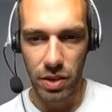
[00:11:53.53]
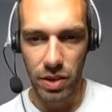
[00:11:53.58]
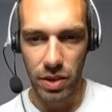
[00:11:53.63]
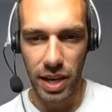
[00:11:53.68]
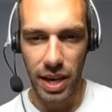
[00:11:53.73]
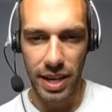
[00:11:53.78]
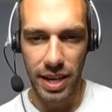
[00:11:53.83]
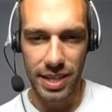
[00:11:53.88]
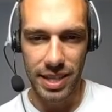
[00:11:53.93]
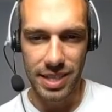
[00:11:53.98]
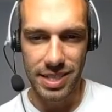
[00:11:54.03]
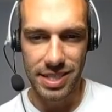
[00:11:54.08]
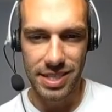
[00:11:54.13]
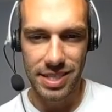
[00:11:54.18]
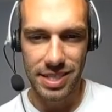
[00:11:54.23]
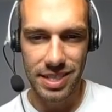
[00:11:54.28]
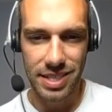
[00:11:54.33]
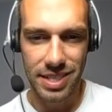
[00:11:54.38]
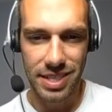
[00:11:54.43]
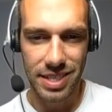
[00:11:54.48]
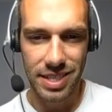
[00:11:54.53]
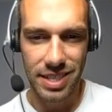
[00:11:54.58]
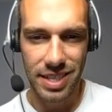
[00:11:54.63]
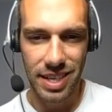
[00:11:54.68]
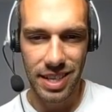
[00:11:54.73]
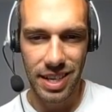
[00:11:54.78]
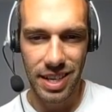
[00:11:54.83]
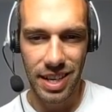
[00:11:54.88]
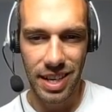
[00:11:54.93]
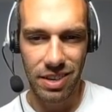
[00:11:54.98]
going to be okay, unless
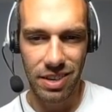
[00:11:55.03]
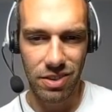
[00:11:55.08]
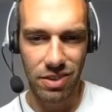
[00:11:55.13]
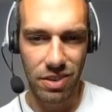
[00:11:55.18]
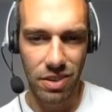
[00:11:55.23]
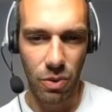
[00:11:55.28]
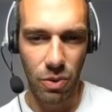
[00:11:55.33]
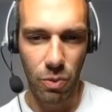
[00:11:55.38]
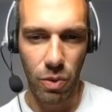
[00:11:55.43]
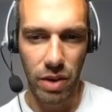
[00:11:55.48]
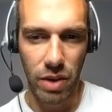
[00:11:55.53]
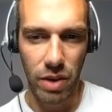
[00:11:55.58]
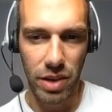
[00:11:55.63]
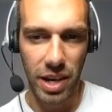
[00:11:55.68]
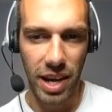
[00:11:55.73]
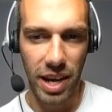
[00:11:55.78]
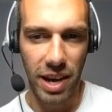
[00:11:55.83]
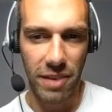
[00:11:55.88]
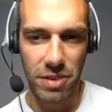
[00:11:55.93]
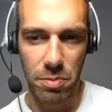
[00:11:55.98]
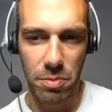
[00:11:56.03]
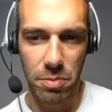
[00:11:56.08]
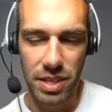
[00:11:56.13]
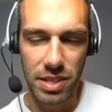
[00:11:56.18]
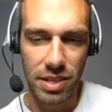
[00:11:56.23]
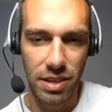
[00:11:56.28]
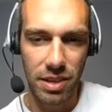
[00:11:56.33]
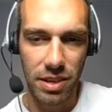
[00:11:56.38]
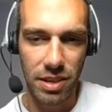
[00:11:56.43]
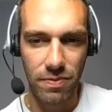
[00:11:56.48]
I don't know what it would have to
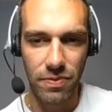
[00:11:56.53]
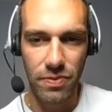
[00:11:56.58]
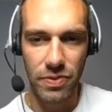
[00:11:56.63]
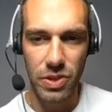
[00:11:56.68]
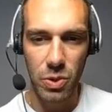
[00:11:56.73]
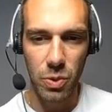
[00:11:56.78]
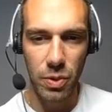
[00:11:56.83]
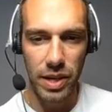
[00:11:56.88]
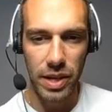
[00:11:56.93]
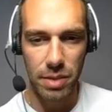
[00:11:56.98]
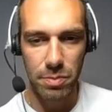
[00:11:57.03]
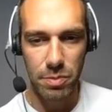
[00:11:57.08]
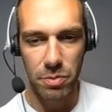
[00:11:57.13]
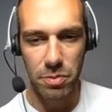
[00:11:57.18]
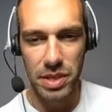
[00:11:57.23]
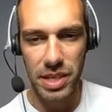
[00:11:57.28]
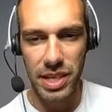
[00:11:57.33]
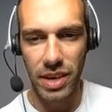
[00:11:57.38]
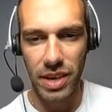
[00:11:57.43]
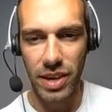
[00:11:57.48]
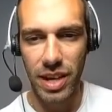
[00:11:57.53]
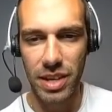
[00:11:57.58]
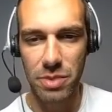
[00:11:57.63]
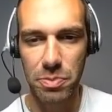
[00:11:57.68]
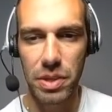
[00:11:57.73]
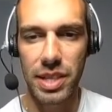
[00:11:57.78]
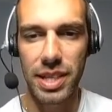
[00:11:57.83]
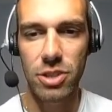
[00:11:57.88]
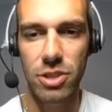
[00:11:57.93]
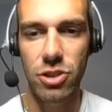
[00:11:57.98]
be to quick move me down.
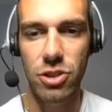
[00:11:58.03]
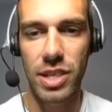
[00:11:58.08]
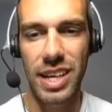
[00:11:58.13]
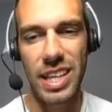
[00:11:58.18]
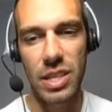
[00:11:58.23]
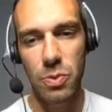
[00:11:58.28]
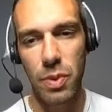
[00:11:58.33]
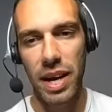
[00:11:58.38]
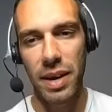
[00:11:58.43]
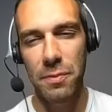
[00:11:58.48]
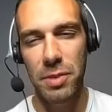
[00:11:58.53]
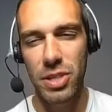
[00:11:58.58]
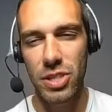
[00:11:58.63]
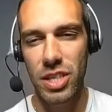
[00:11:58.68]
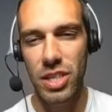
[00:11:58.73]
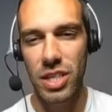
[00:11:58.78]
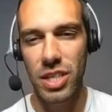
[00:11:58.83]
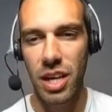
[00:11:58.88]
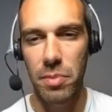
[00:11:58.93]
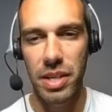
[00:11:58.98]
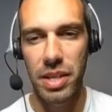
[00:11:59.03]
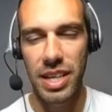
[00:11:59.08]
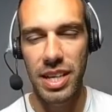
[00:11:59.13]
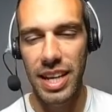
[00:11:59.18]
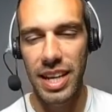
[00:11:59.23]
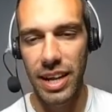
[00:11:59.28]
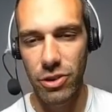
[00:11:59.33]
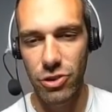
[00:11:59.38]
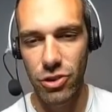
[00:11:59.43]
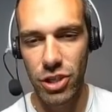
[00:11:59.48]
It has to be electric, and that's why I'm just going to come
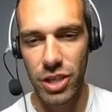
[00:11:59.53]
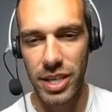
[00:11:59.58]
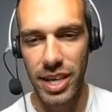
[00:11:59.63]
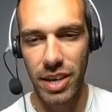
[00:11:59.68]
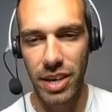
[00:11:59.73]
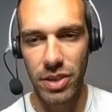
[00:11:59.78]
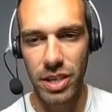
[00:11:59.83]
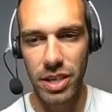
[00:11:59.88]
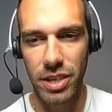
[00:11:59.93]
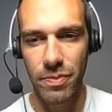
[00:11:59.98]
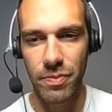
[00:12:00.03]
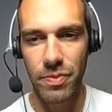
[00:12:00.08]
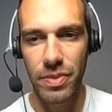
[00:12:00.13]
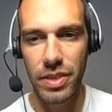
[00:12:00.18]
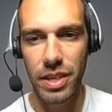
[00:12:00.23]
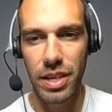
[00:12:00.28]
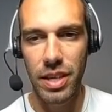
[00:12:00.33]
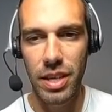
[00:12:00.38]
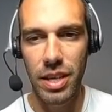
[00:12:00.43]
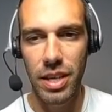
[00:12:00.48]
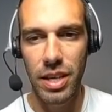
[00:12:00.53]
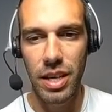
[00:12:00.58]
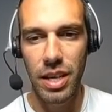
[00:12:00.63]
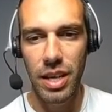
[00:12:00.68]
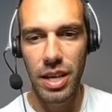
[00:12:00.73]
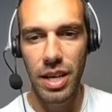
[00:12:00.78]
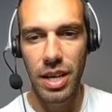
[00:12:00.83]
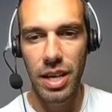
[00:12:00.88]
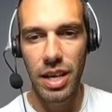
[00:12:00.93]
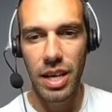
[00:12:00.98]
in and get energy now here.
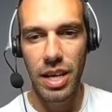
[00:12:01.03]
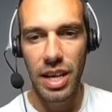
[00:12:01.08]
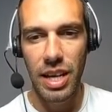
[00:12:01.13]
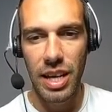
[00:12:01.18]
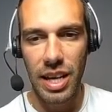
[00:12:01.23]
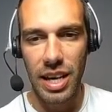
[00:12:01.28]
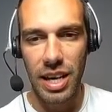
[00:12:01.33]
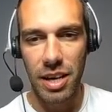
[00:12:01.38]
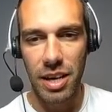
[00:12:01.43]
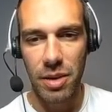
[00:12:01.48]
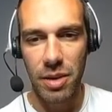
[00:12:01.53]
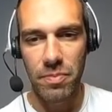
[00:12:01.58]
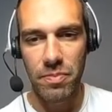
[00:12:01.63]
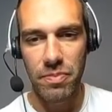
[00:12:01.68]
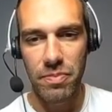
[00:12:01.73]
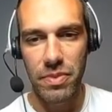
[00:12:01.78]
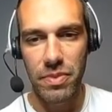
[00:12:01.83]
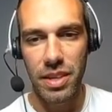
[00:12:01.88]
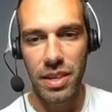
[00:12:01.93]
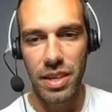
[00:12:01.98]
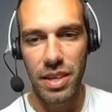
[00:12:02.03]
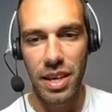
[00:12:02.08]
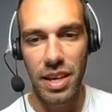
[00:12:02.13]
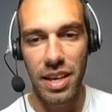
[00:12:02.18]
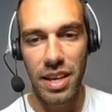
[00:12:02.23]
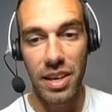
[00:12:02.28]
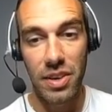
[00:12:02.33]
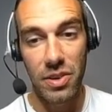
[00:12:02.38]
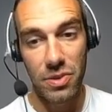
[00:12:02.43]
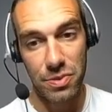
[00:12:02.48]
And
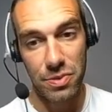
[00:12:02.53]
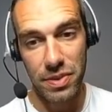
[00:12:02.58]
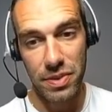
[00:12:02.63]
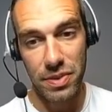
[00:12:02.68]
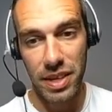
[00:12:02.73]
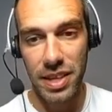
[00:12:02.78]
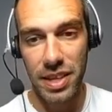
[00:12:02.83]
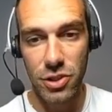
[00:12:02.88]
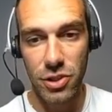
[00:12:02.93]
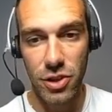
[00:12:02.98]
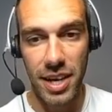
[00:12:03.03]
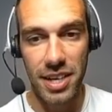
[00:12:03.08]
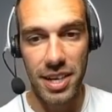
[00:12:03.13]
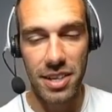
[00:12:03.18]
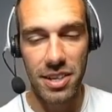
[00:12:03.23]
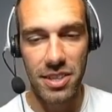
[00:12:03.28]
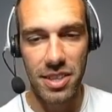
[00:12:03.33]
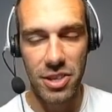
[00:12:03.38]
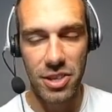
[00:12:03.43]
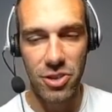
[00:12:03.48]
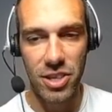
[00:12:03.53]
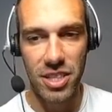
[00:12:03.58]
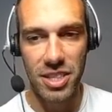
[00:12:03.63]
they tried